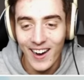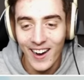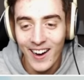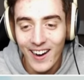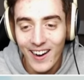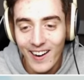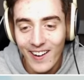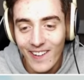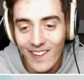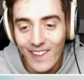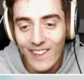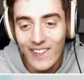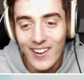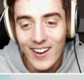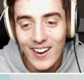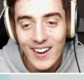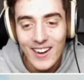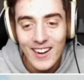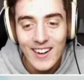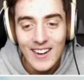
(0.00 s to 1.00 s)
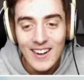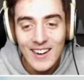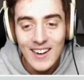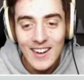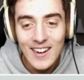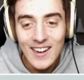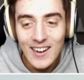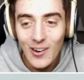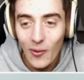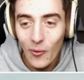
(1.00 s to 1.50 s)
go.
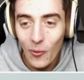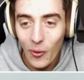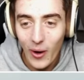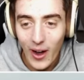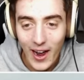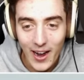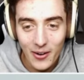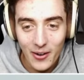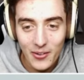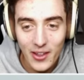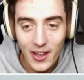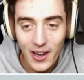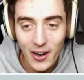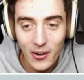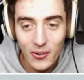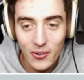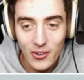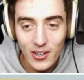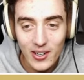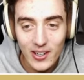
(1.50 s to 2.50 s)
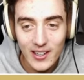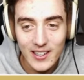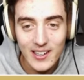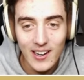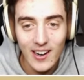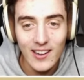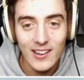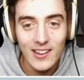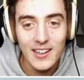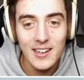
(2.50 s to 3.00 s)
Wow, they are really
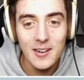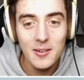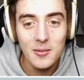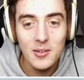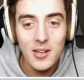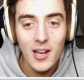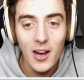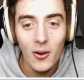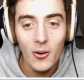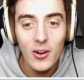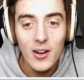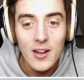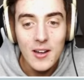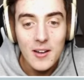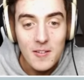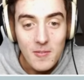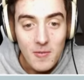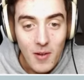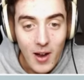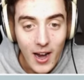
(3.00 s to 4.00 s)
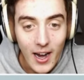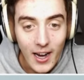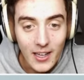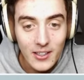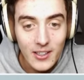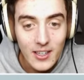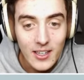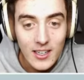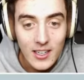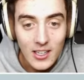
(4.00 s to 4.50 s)
not letting him go. Man,
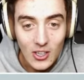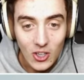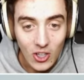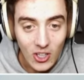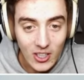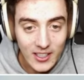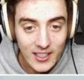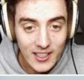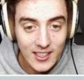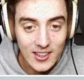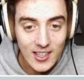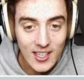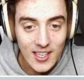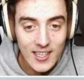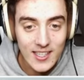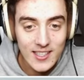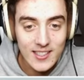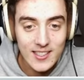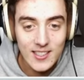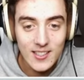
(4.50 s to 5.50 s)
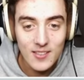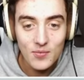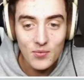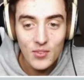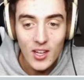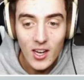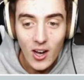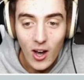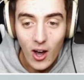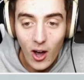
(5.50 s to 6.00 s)
look at this.
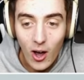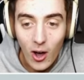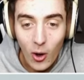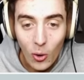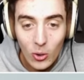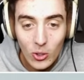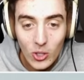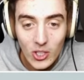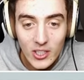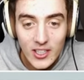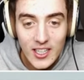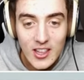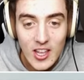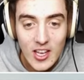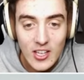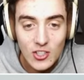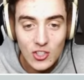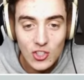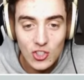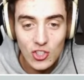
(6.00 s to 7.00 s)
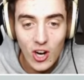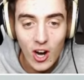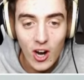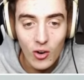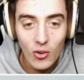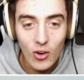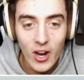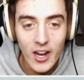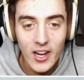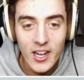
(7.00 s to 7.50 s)
Oh, look at this shot
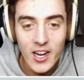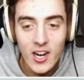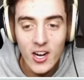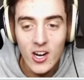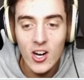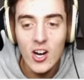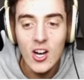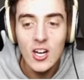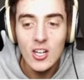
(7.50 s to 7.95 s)
right here.